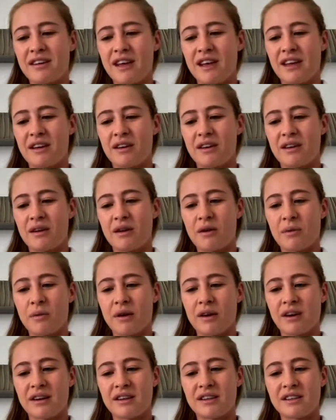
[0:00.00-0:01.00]
and
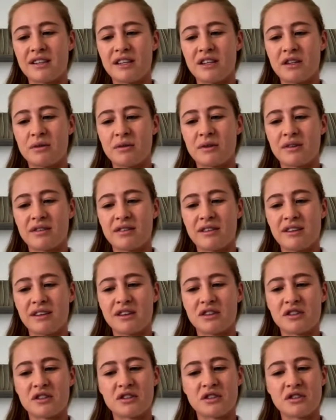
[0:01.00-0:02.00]
we're
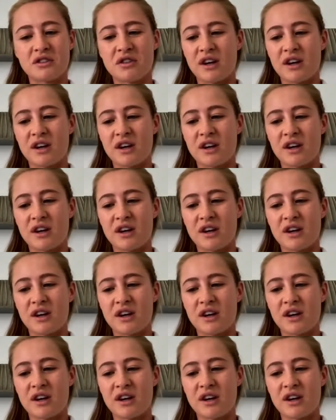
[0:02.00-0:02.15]
continuously just